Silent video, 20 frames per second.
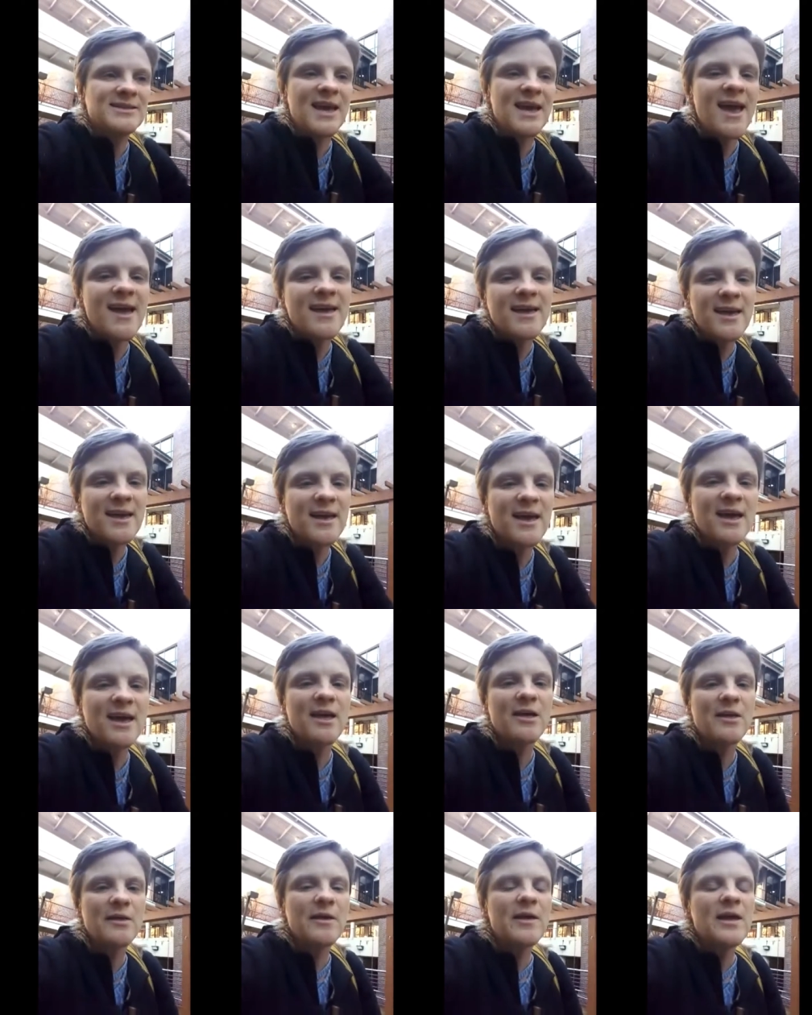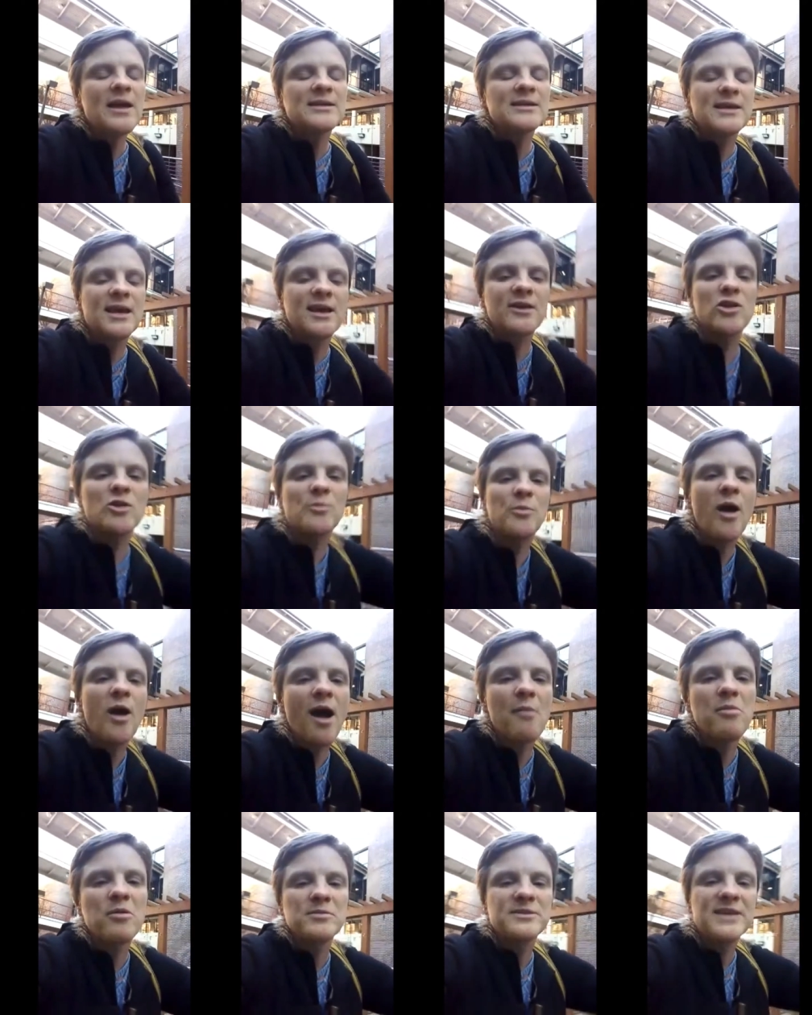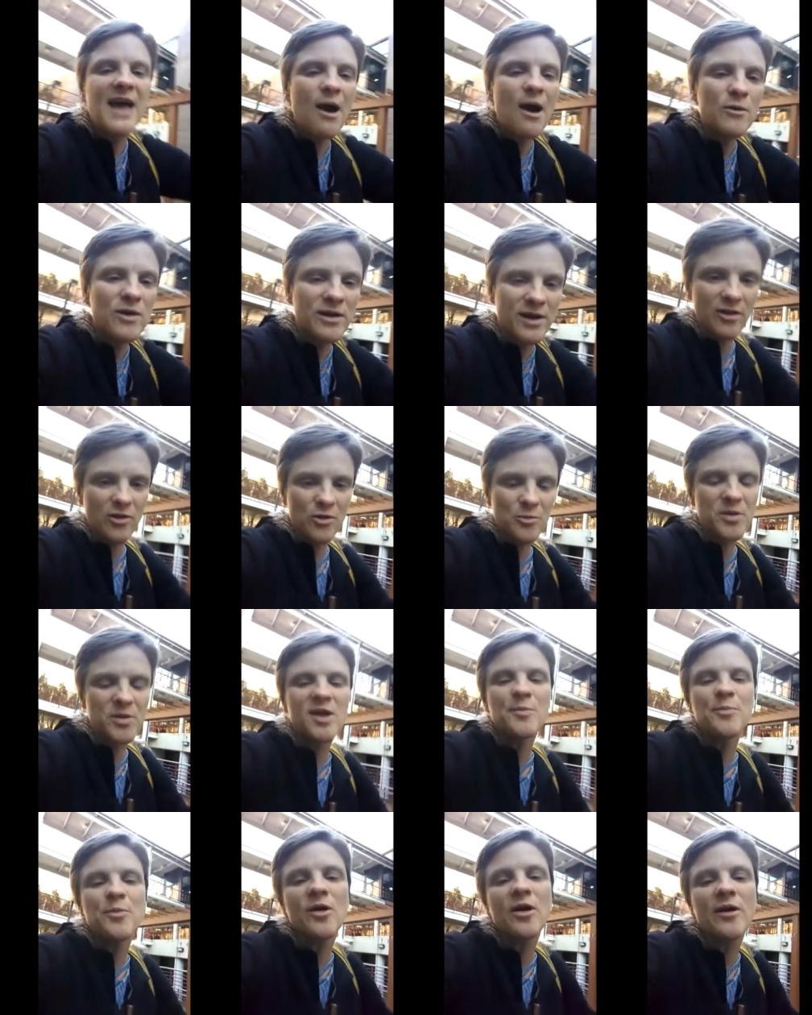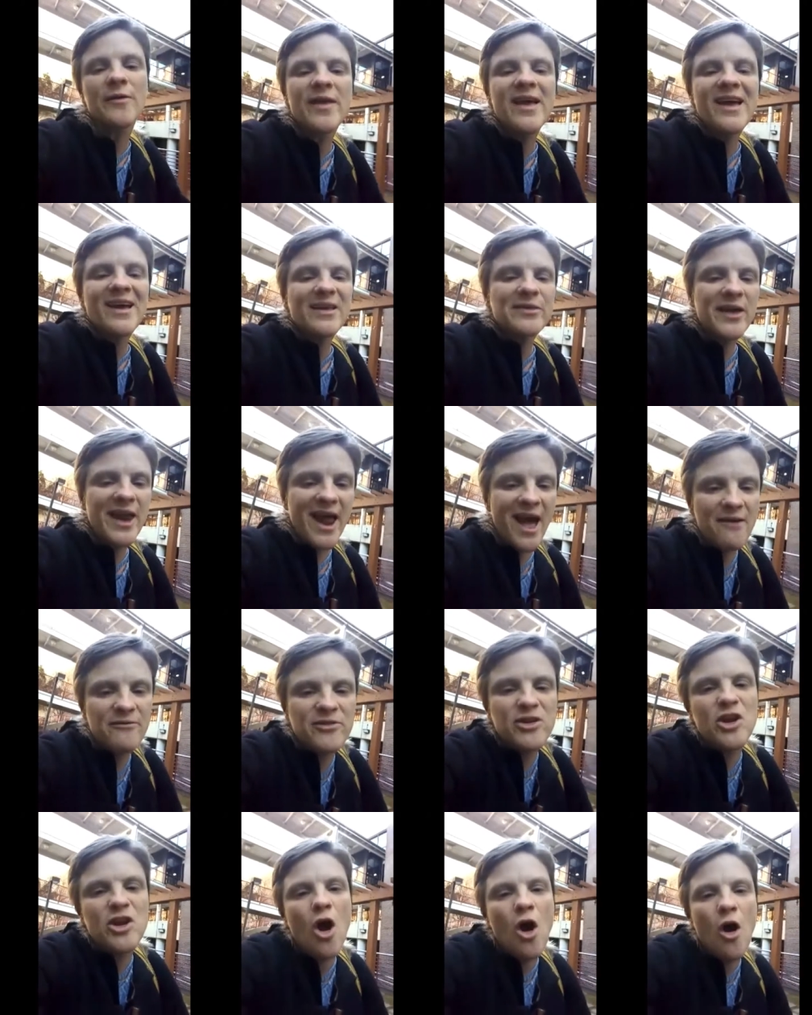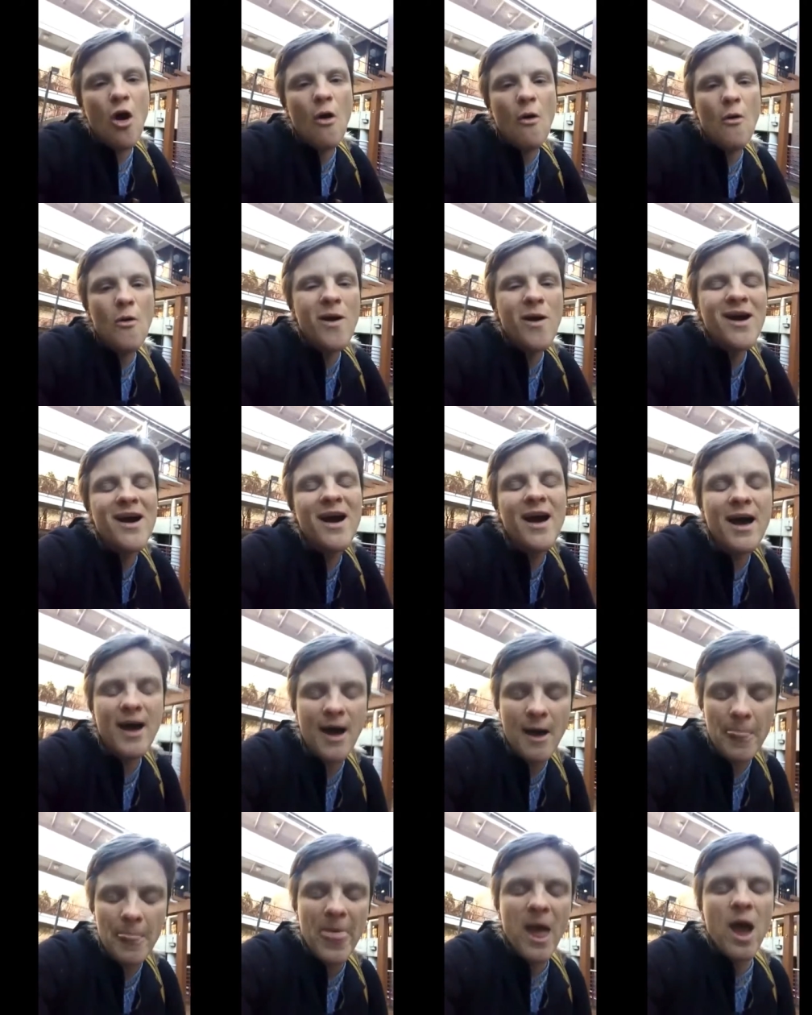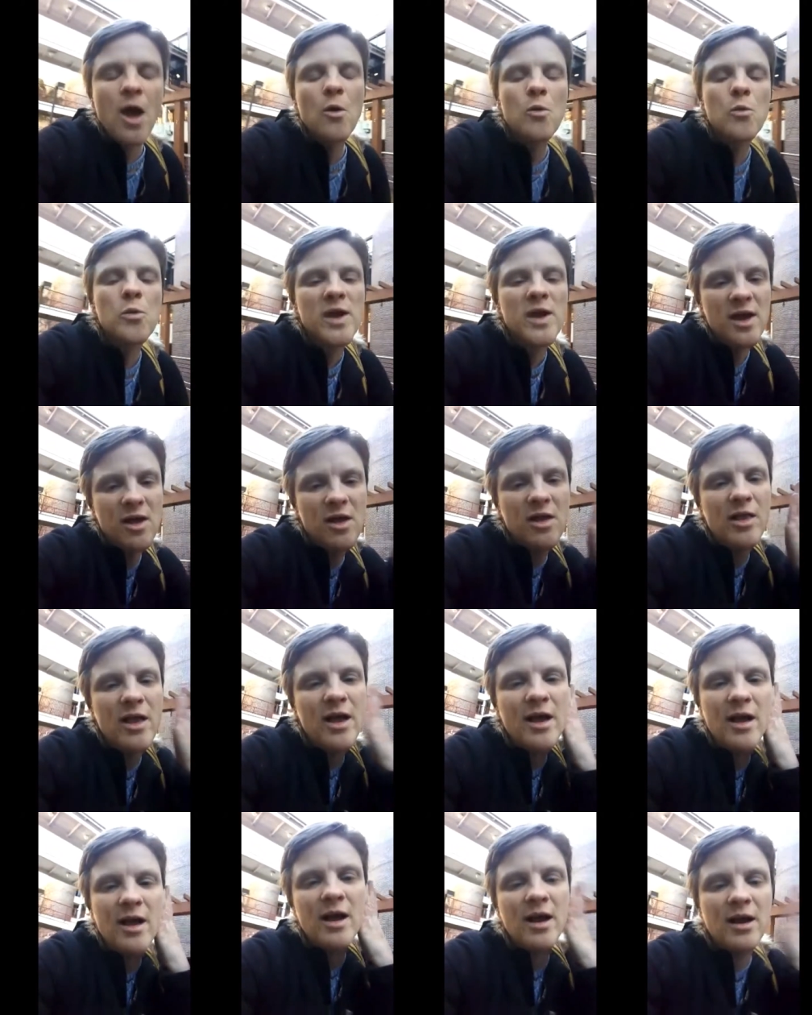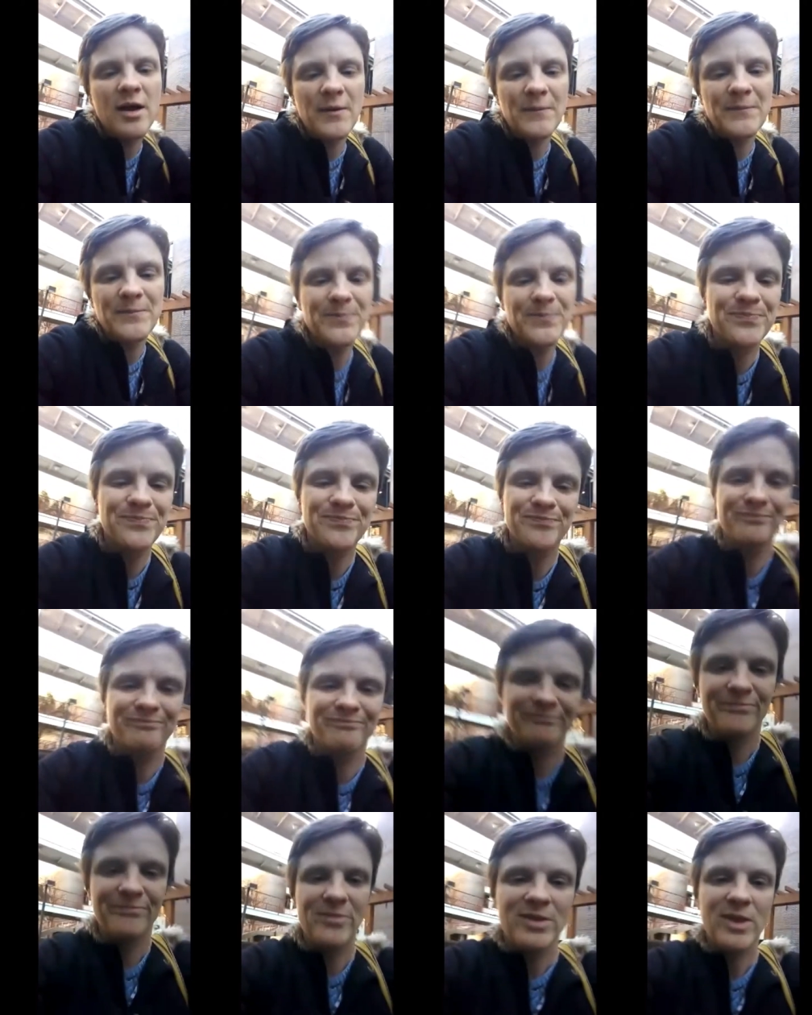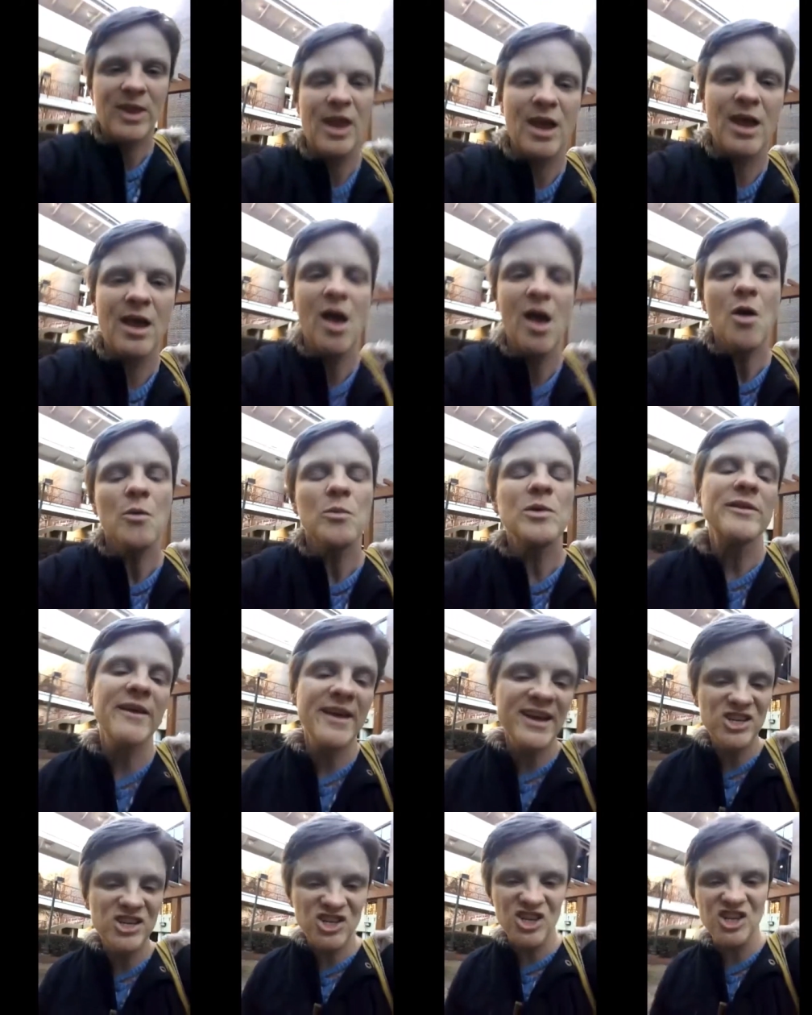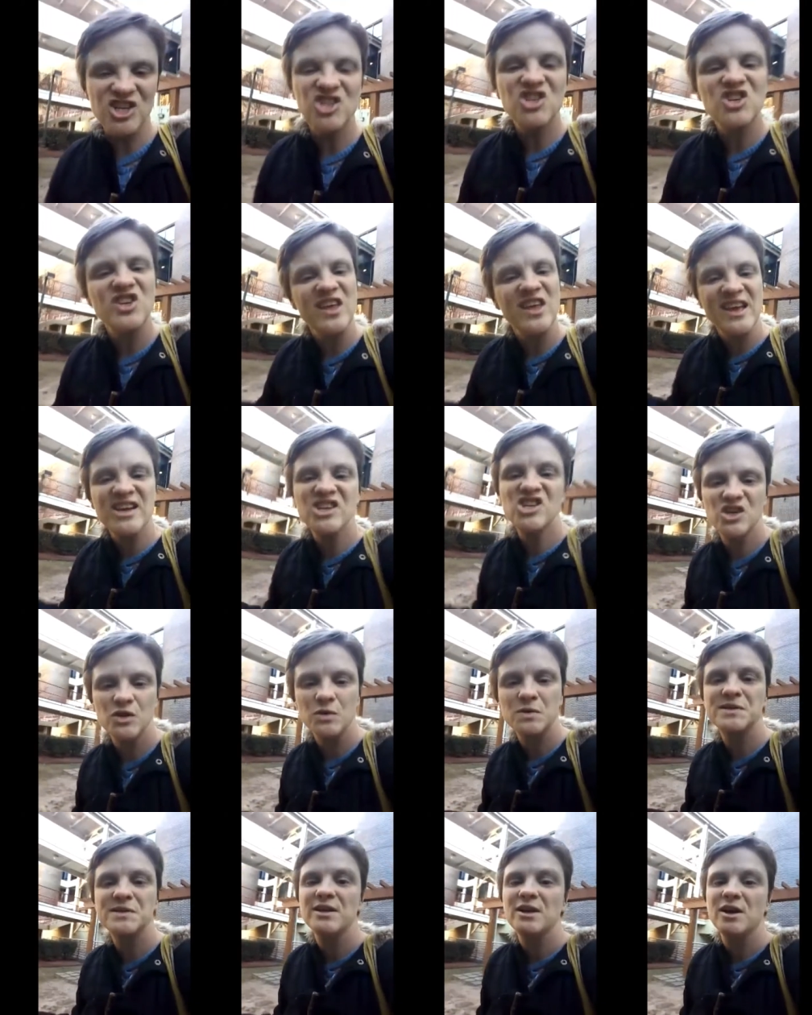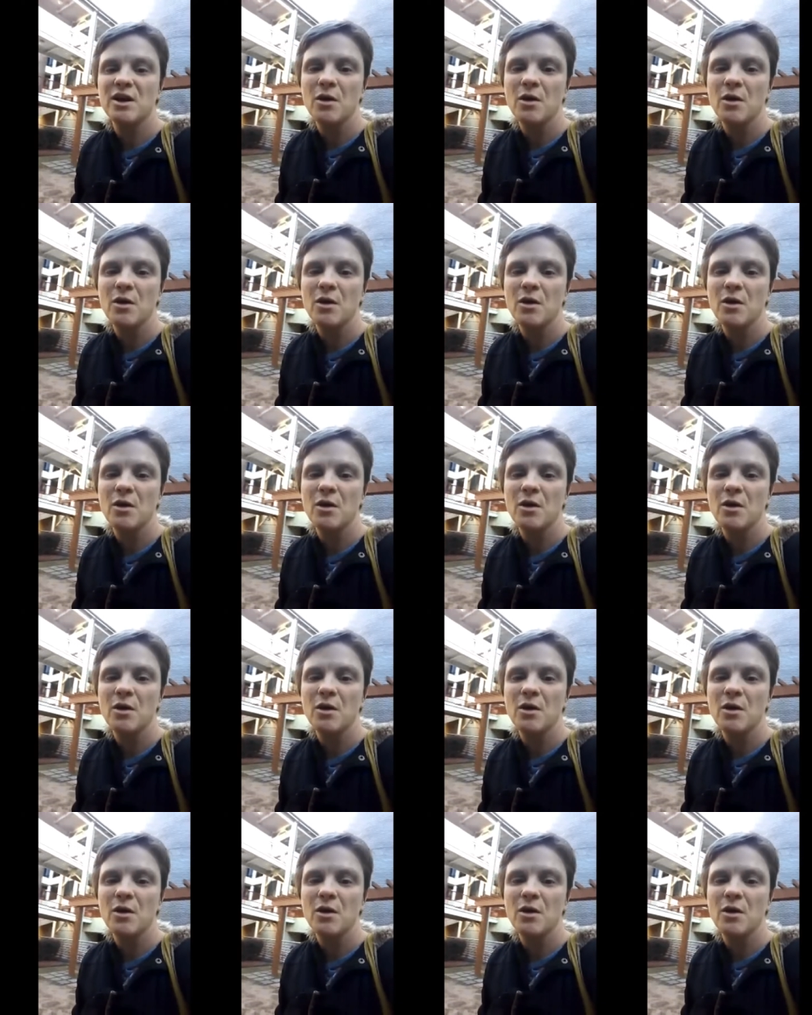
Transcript: taking taking their problems out on other people that have no uh, real um, relation to the issues